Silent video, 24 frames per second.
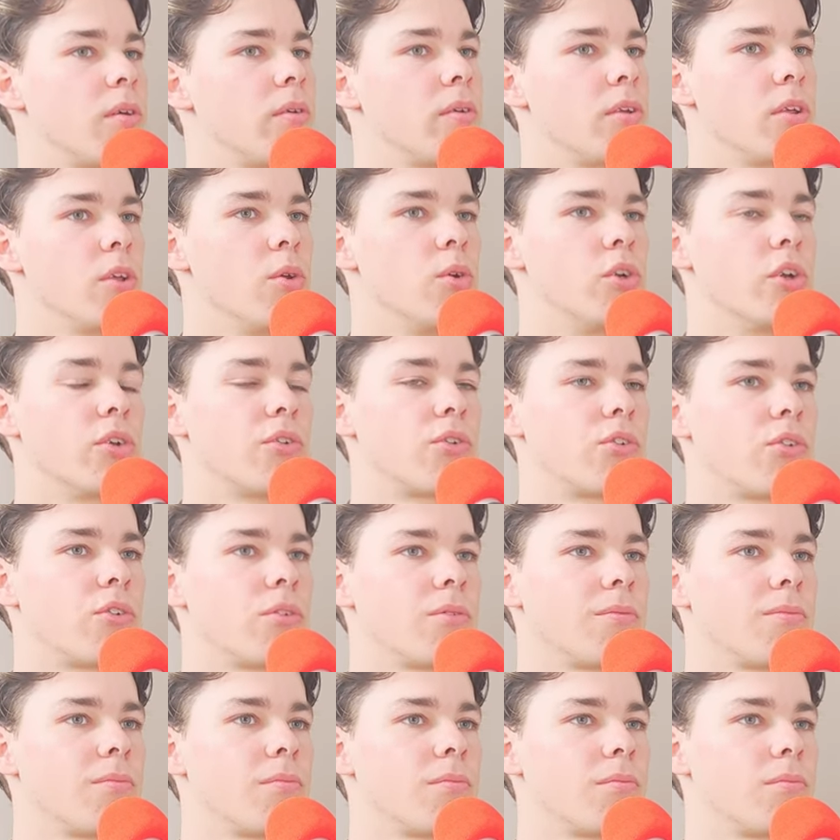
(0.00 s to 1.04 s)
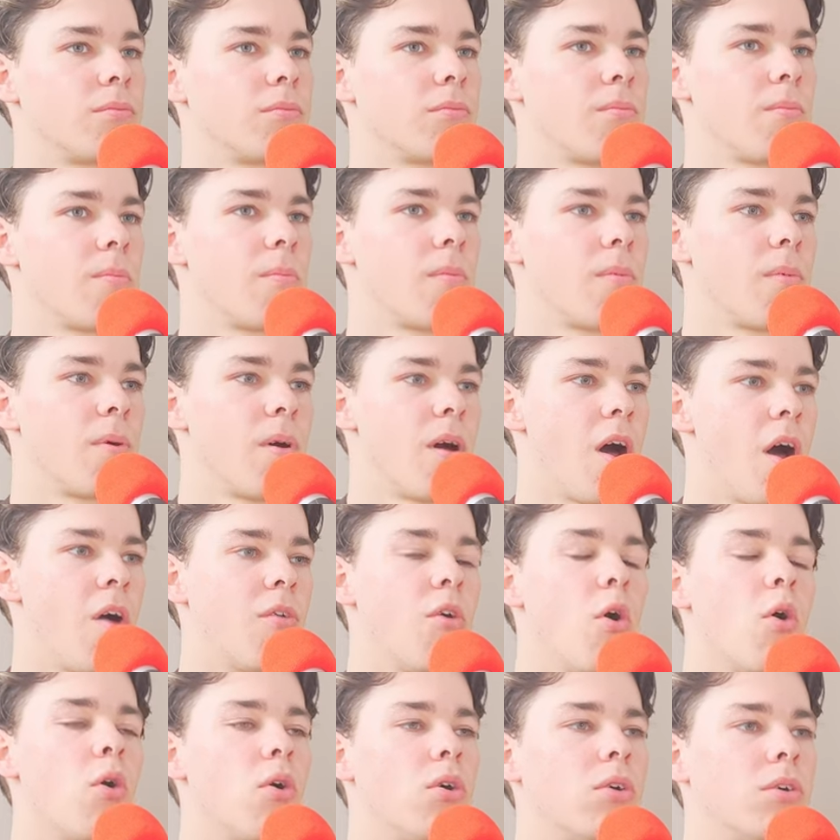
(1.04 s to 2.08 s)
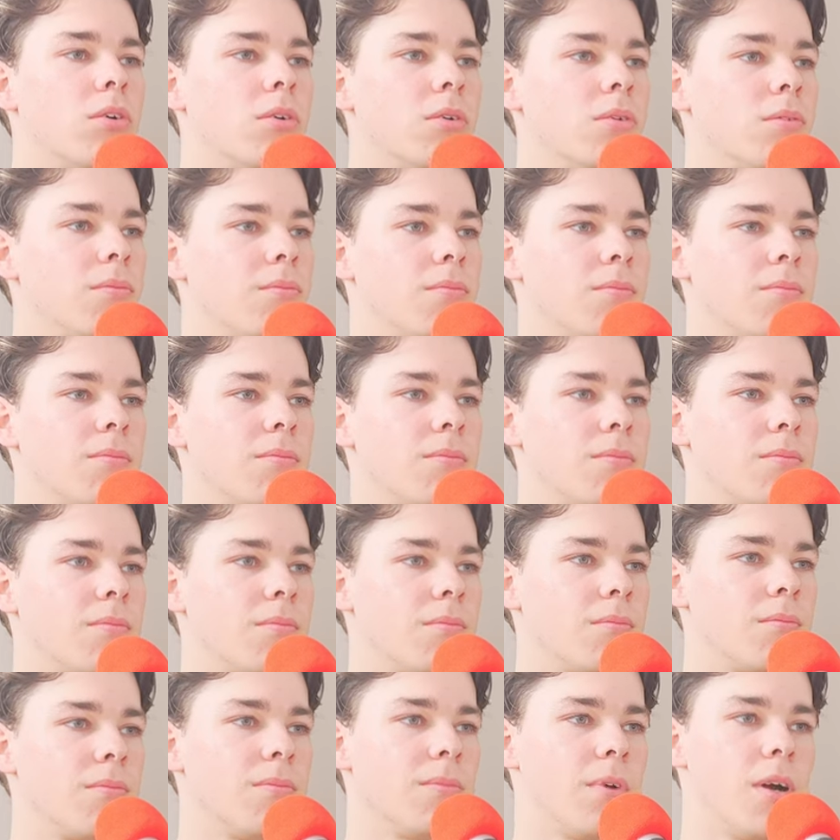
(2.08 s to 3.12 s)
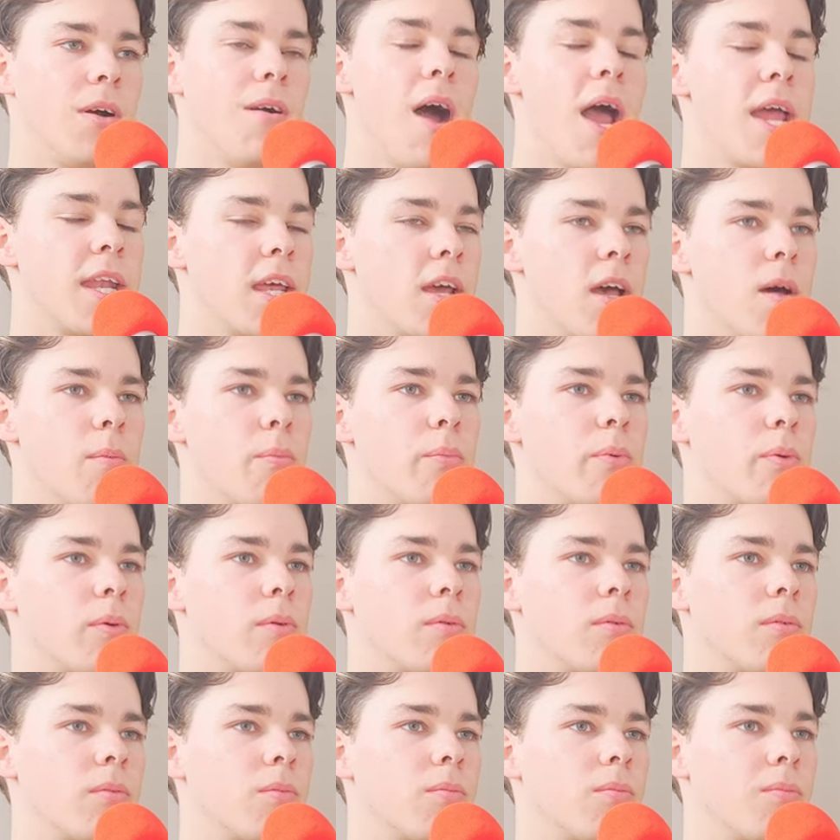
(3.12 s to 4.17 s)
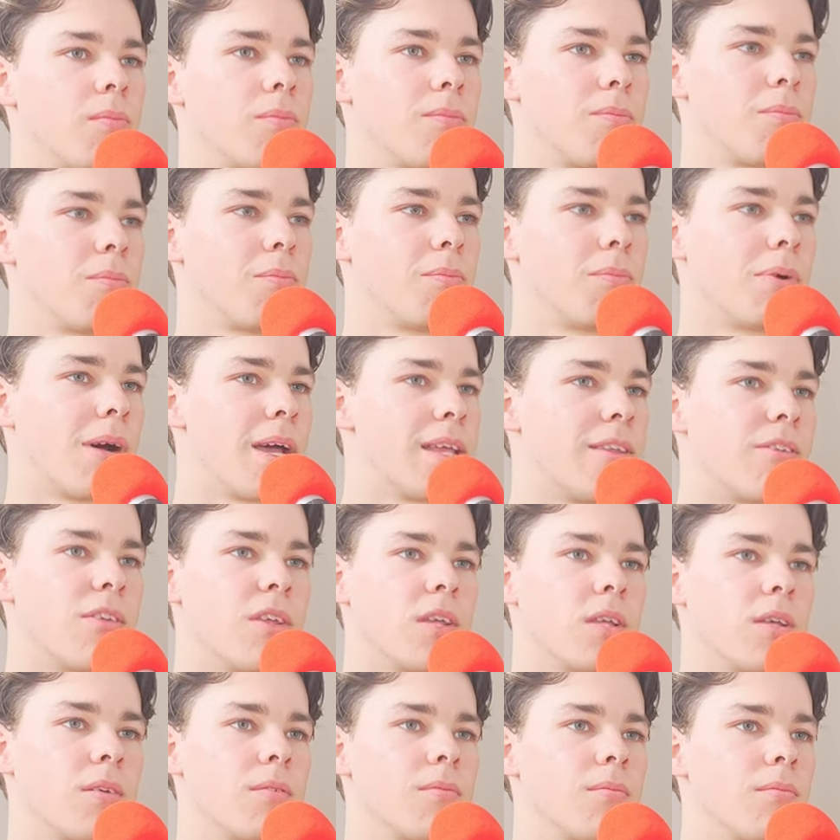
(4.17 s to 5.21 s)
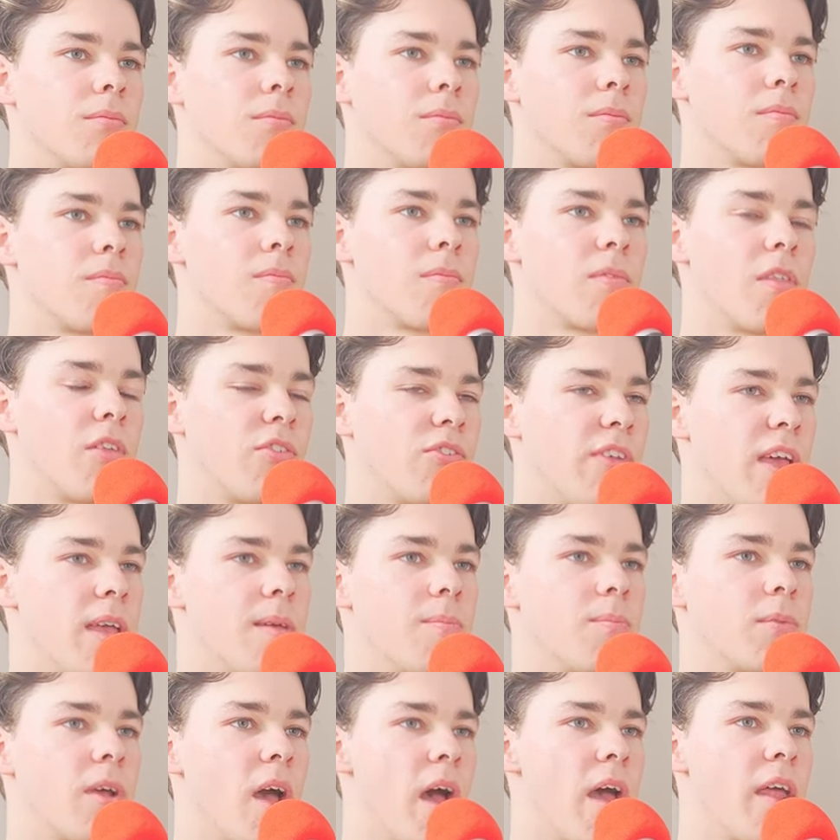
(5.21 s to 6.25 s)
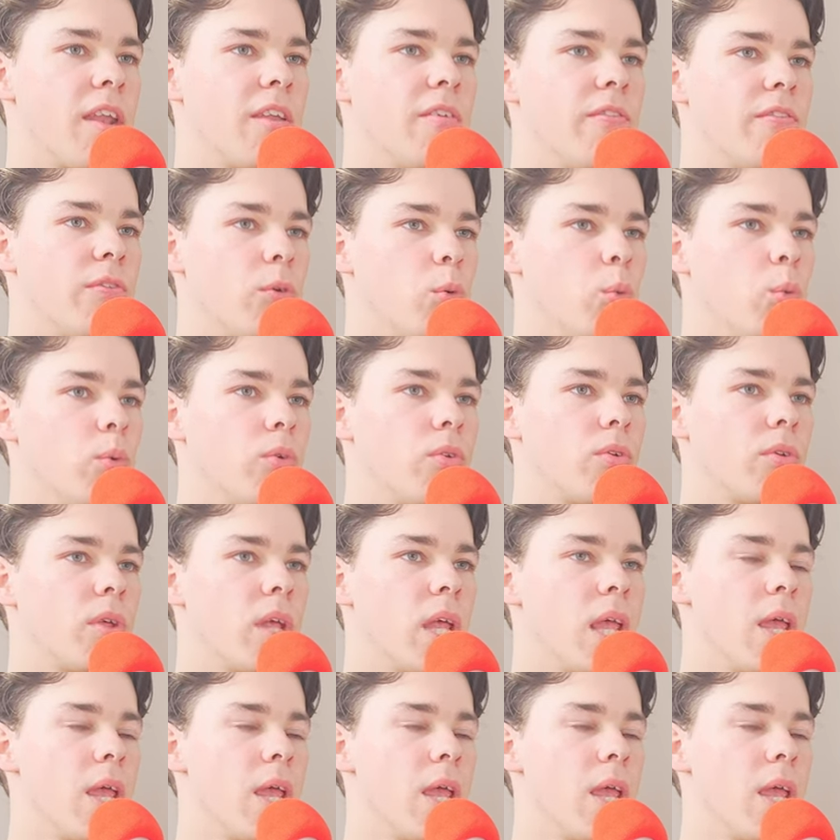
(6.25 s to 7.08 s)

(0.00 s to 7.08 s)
you just are all lining up, plating the same kind of food.